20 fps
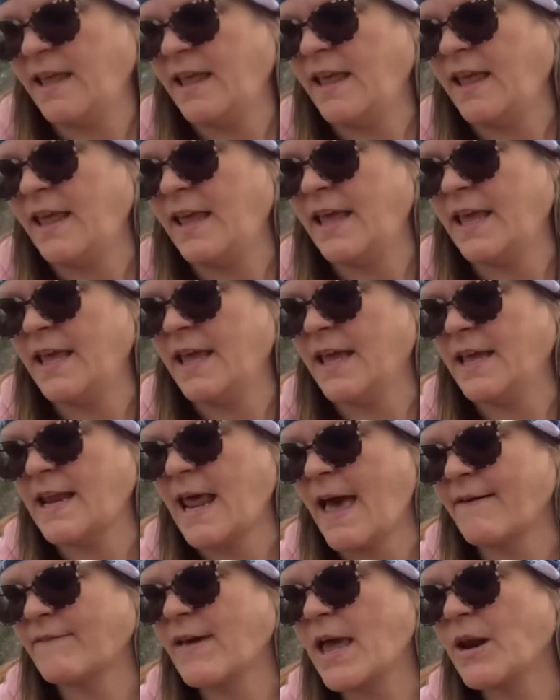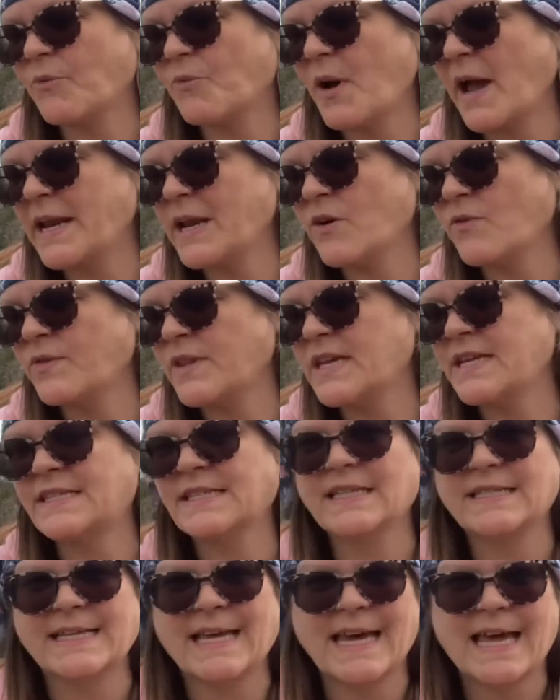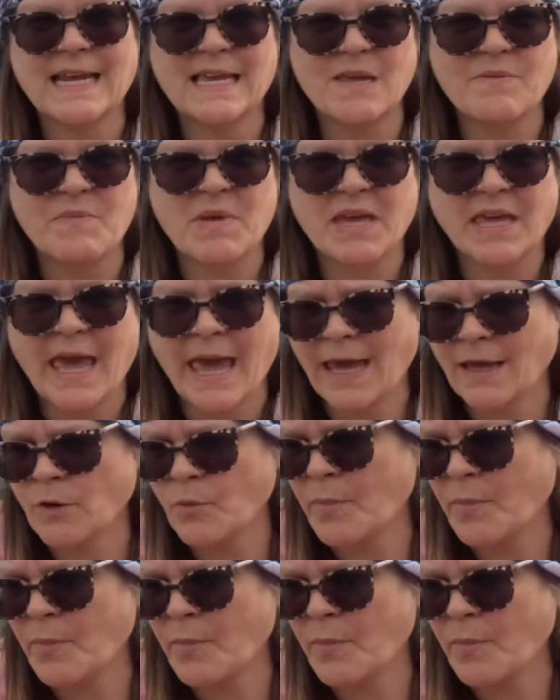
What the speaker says: And I've got to wait on these because I got to get me a cattle